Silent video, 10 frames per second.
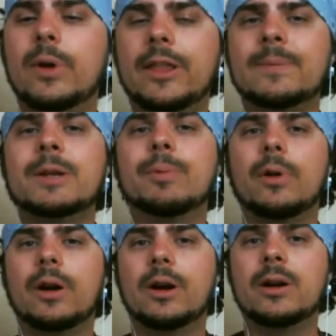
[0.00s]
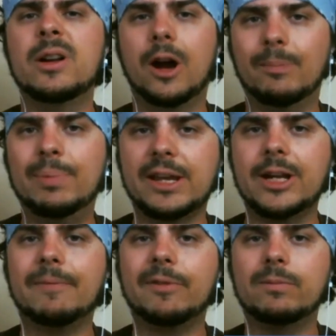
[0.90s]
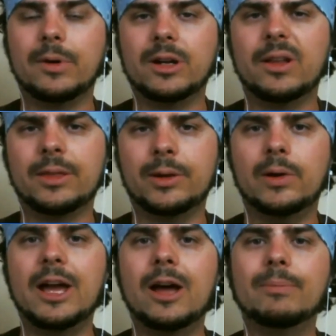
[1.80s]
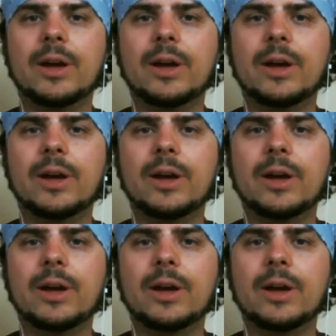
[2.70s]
other people are picking up from what we're going to throw down.